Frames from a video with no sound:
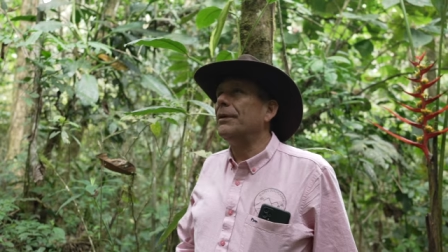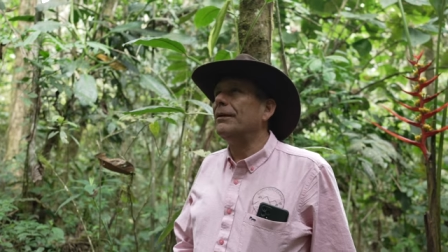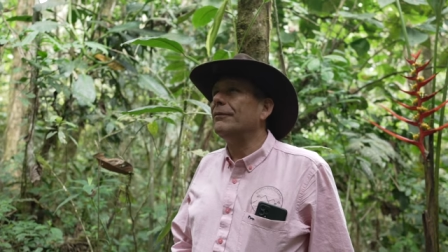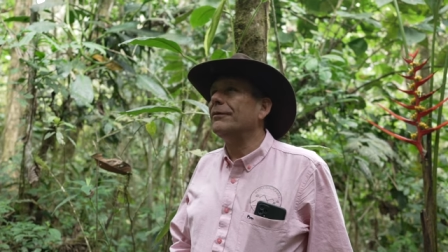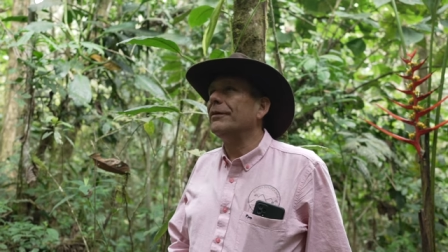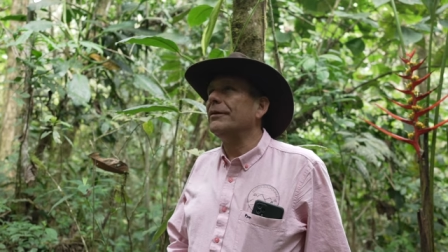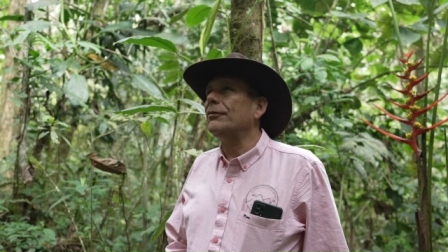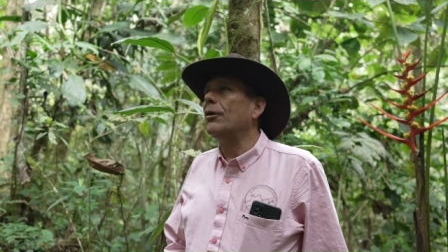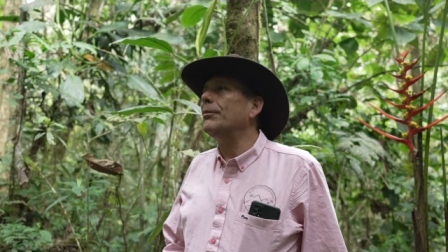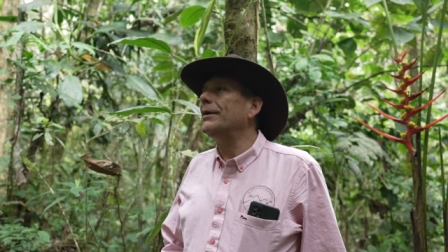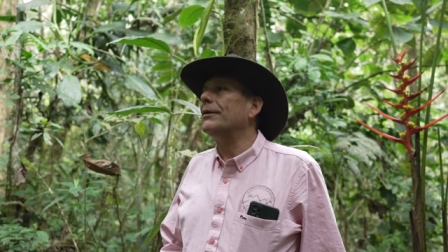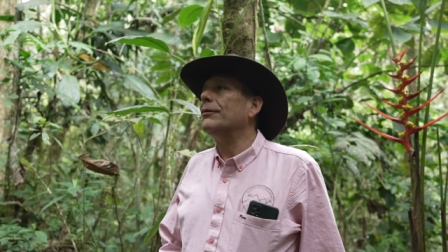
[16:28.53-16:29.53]
palm trees
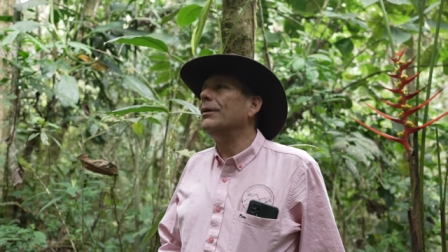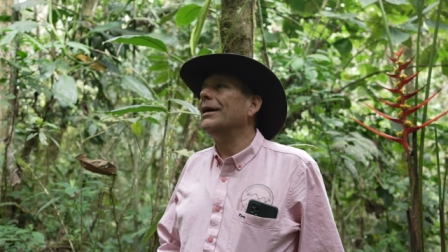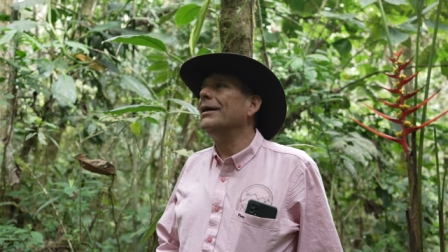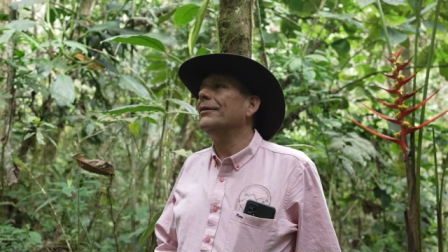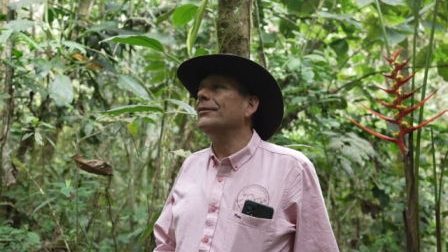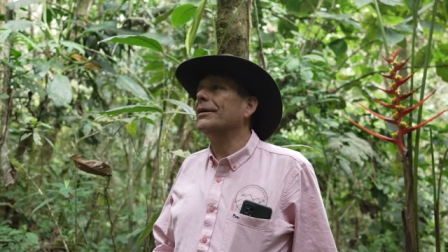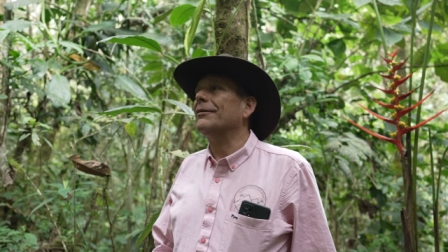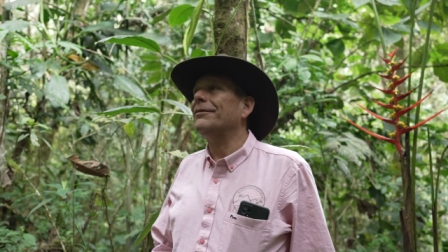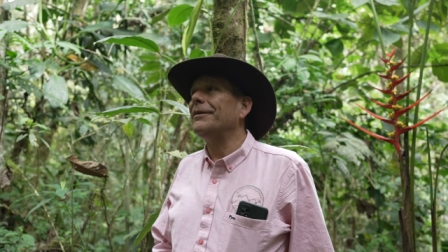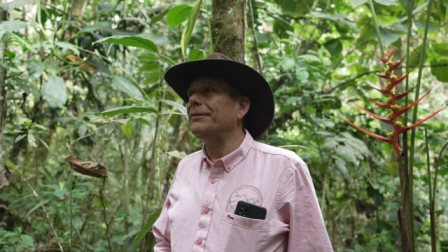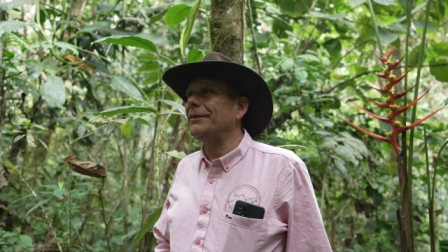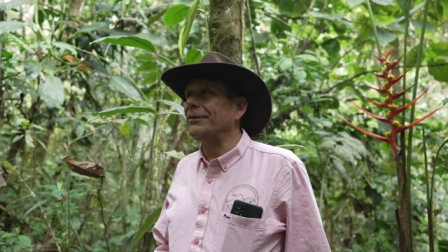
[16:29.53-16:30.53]
over
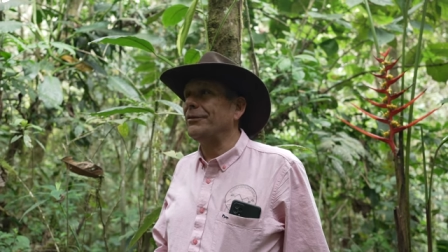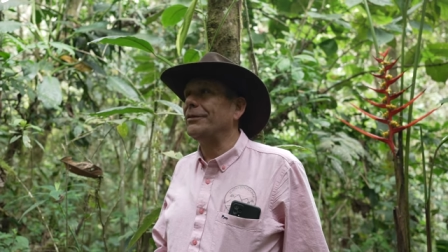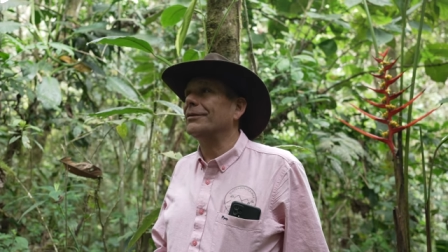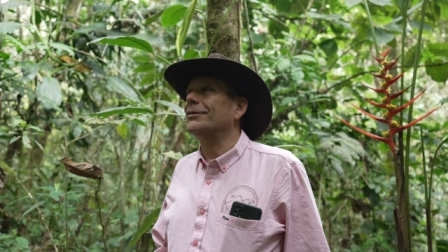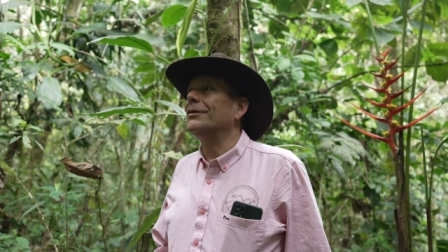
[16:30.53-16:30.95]
150 years